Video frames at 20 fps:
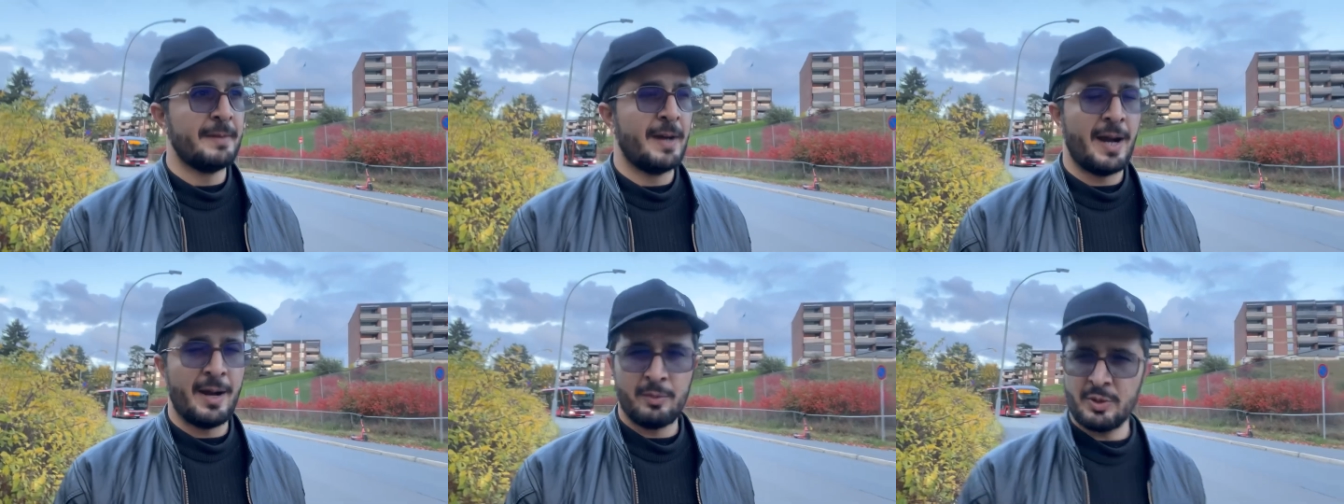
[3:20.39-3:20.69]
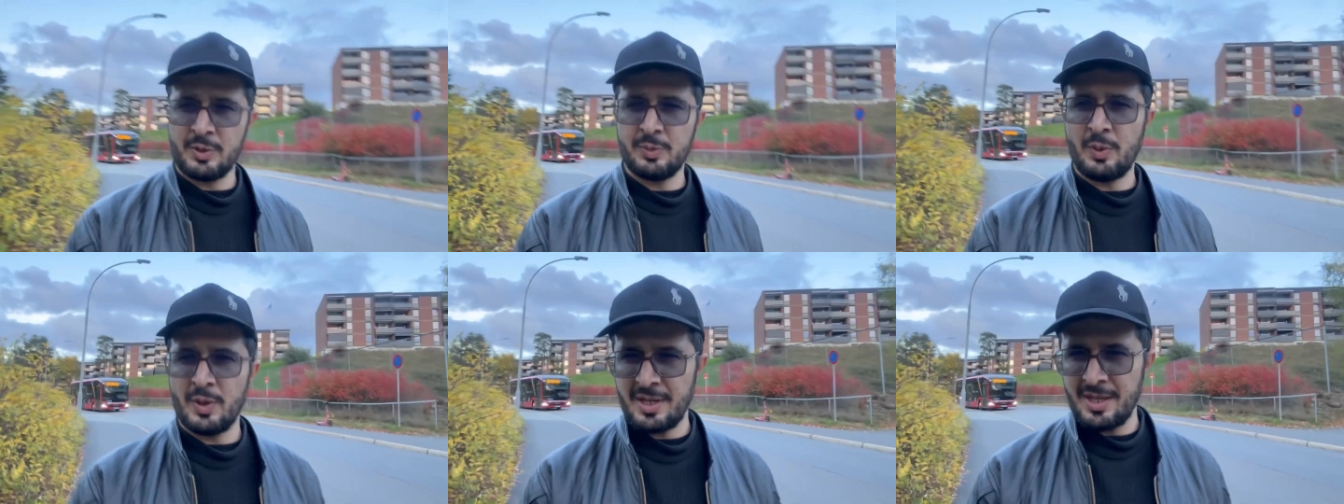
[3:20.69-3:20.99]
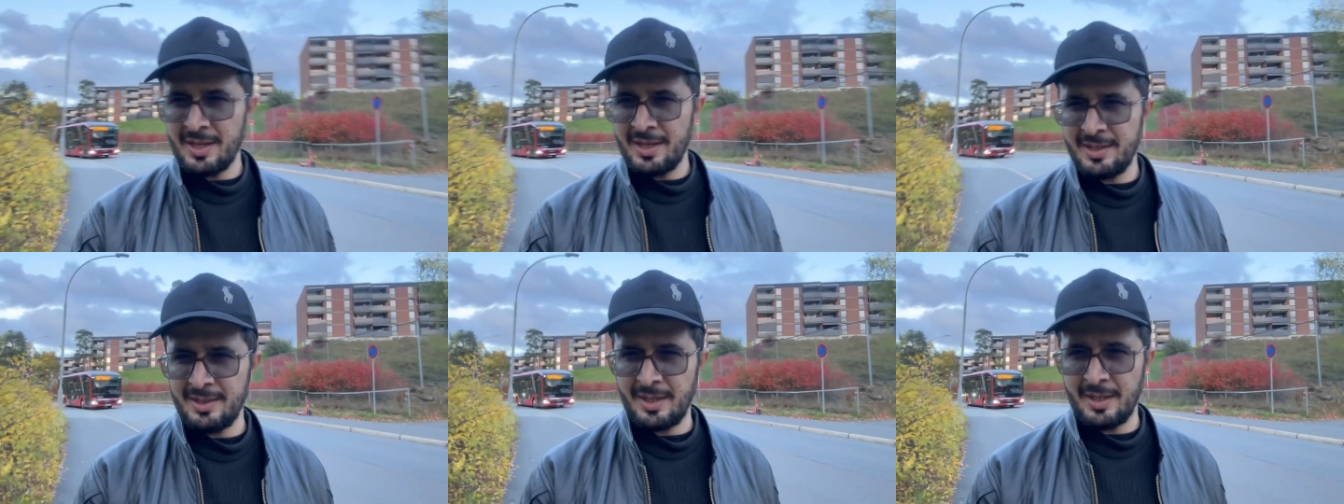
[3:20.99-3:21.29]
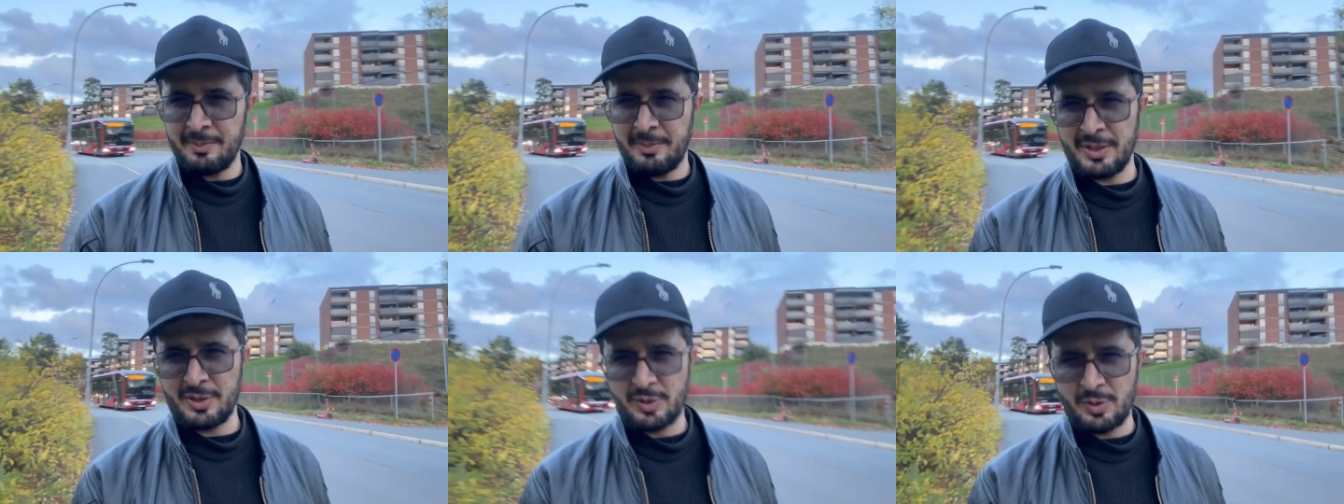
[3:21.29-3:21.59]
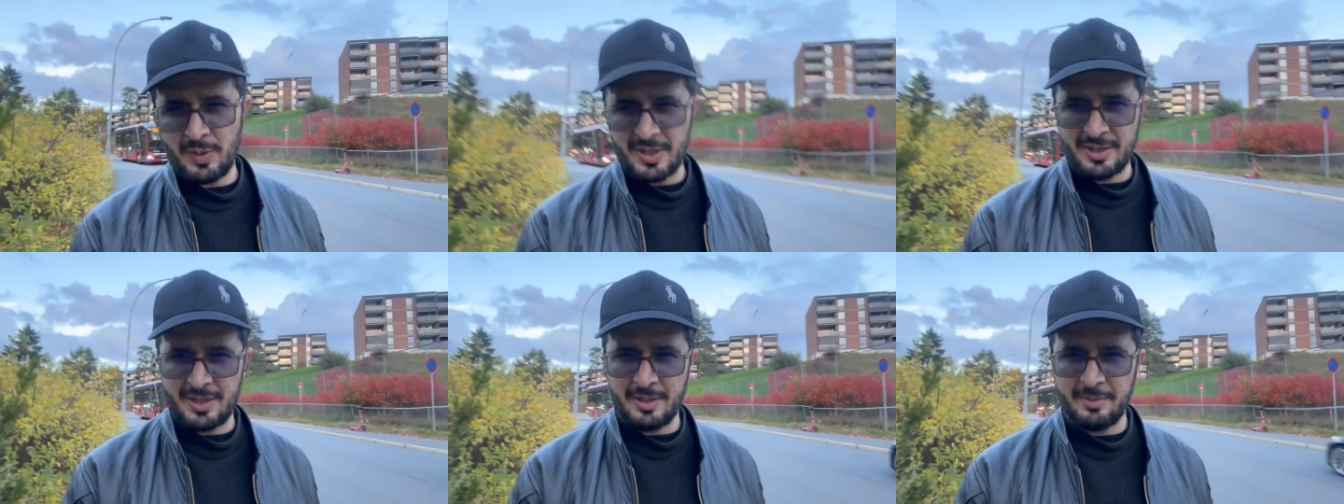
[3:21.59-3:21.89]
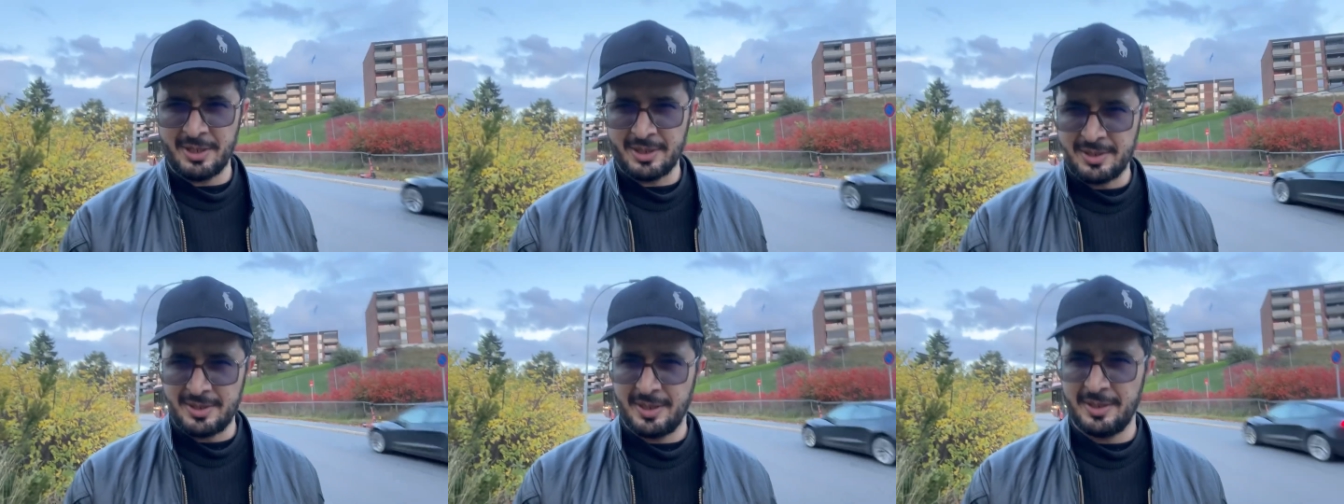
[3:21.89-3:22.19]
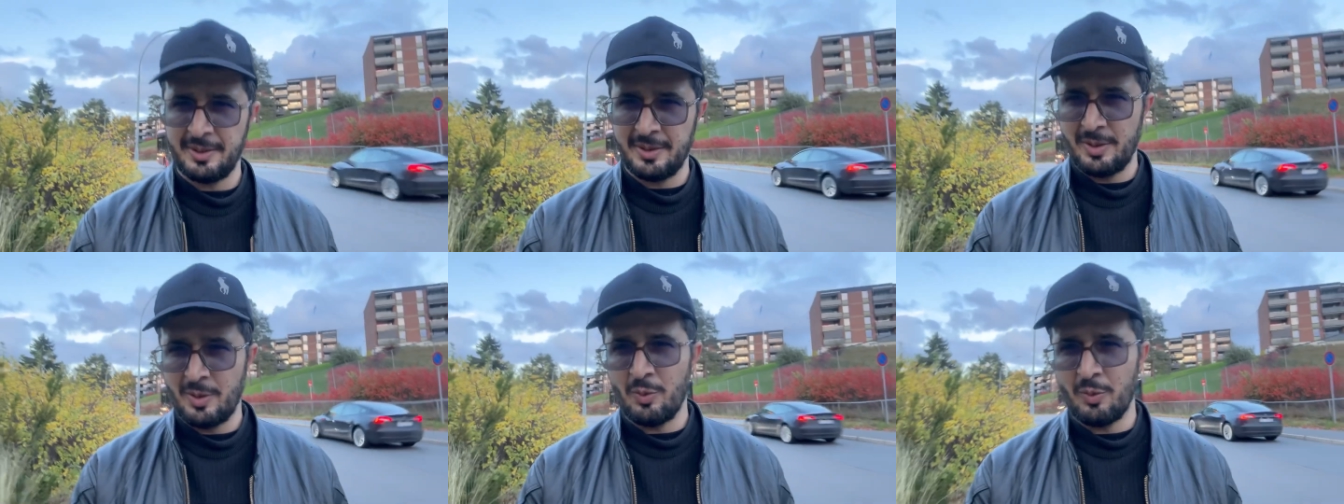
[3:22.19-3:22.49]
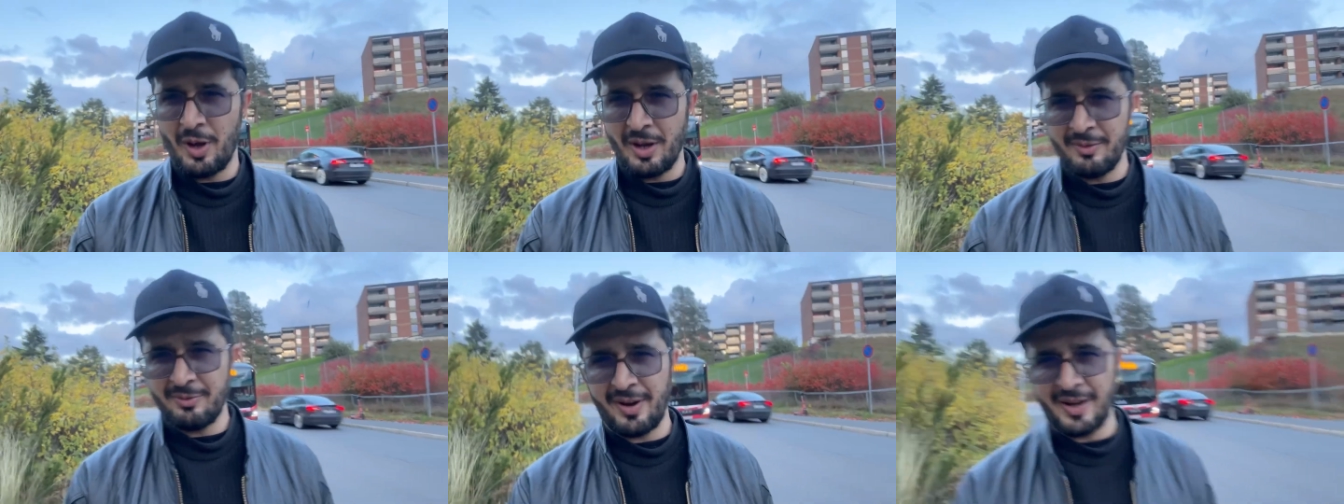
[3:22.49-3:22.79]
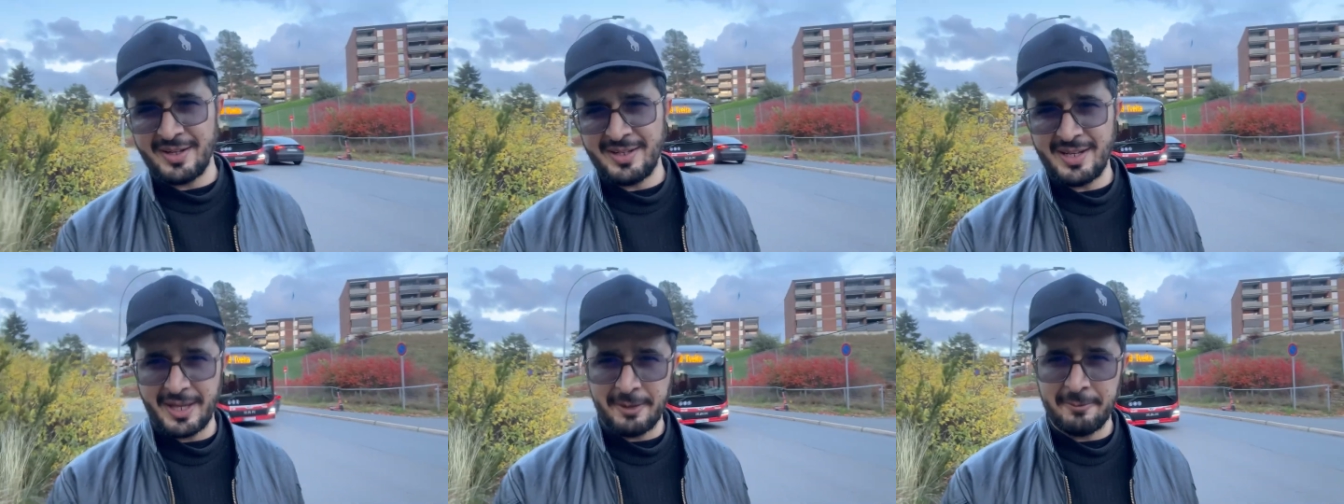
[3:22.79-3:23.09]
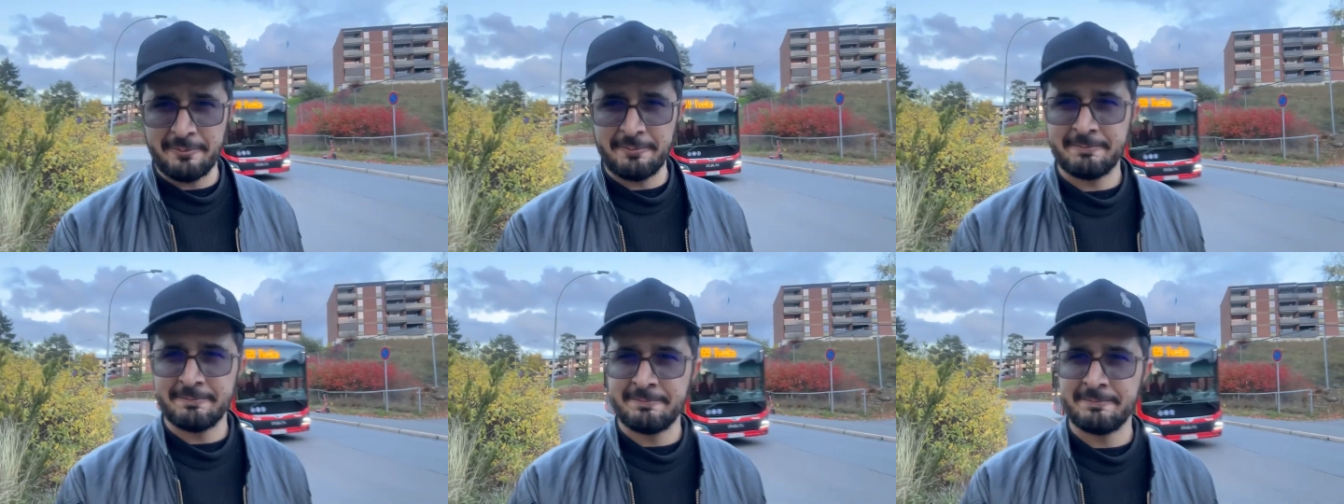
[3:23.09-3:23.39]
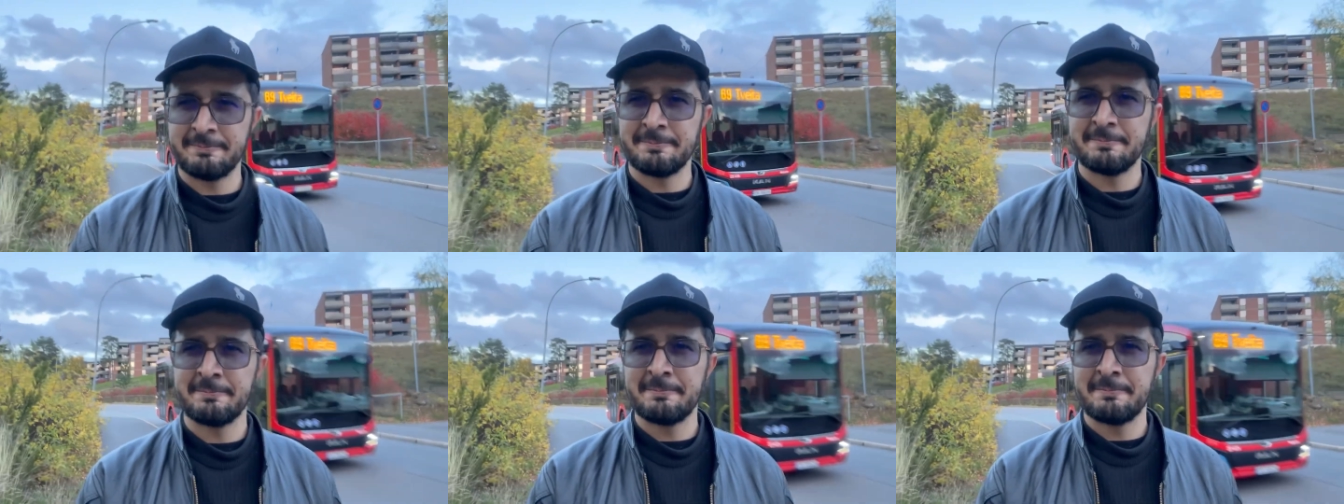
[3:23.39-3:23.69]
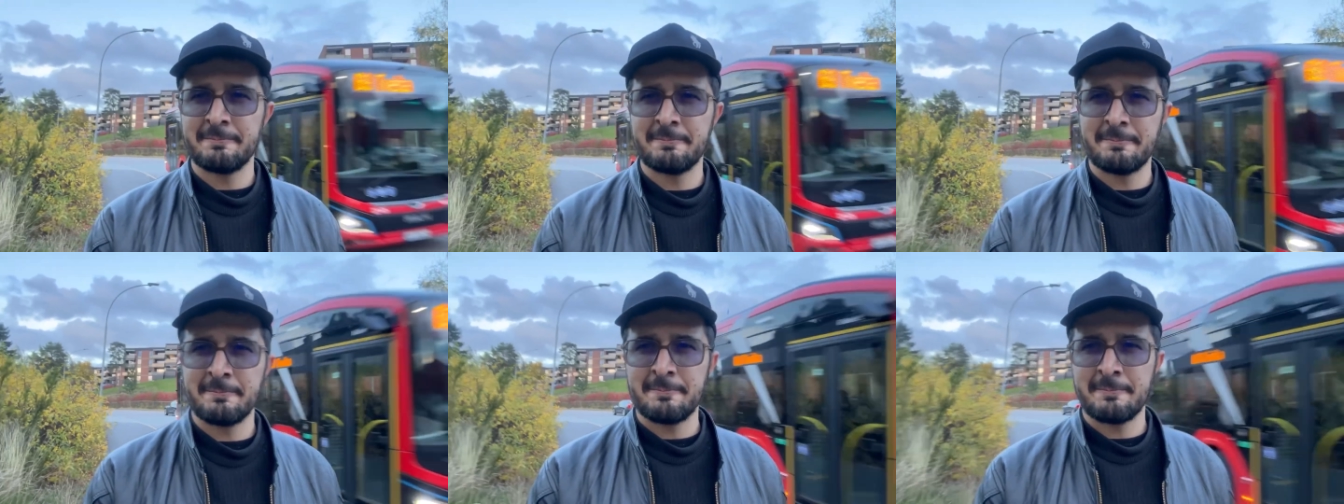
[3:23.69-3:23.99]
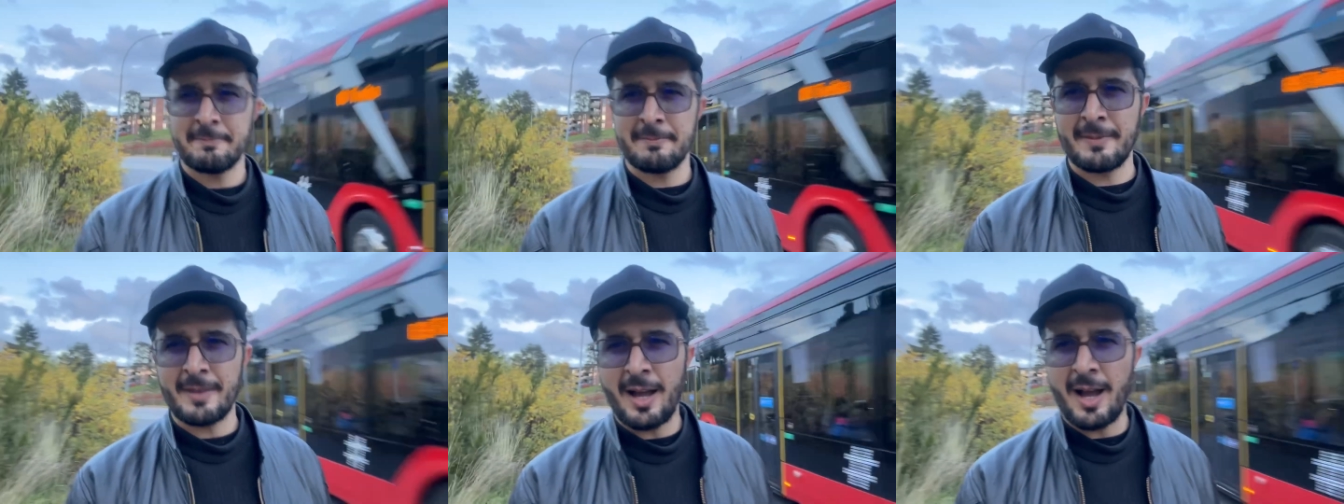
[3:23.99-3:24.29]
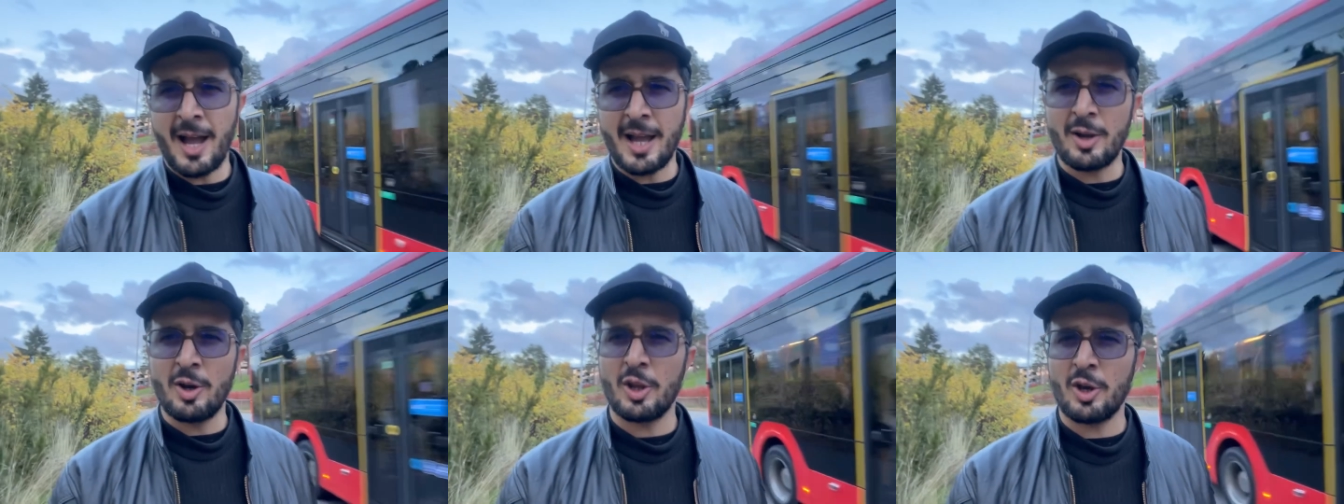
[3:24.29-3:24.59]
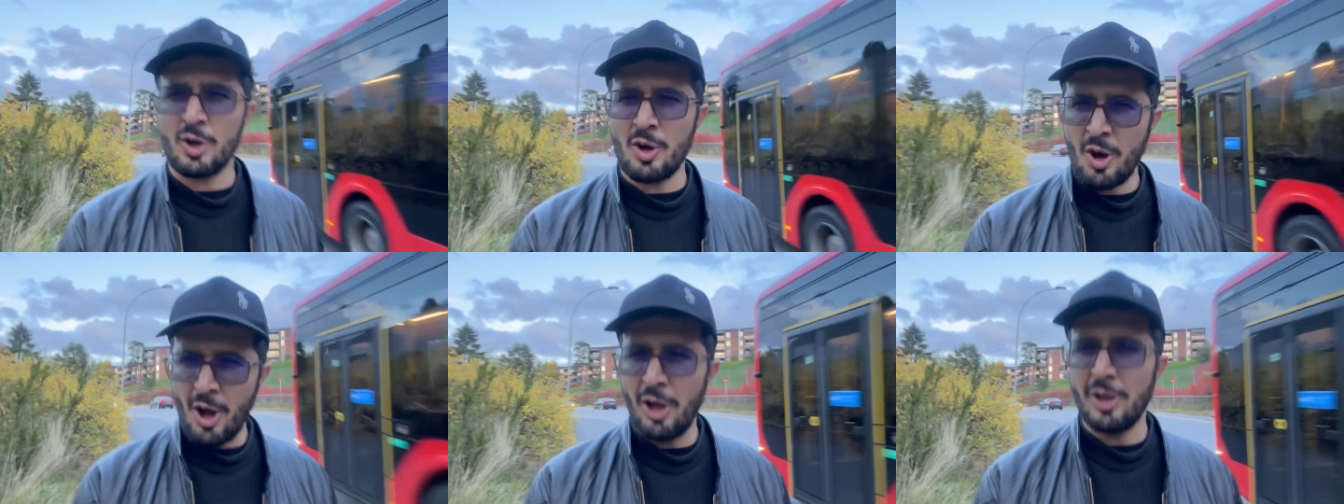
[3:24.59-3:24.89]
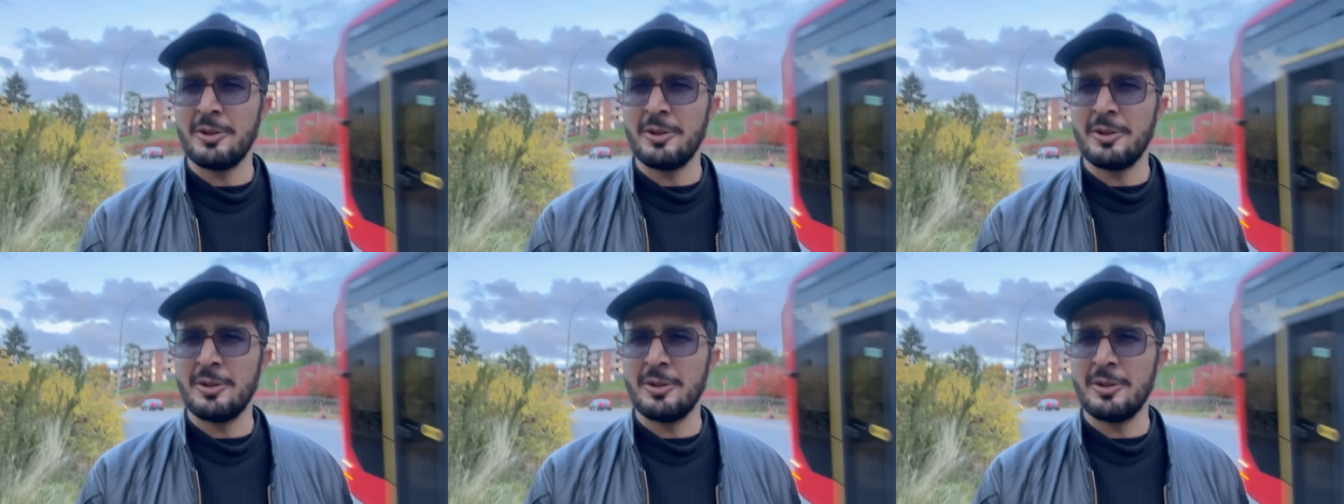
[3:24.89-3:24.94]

I was working in the Bestway cement. One fine day, I got a call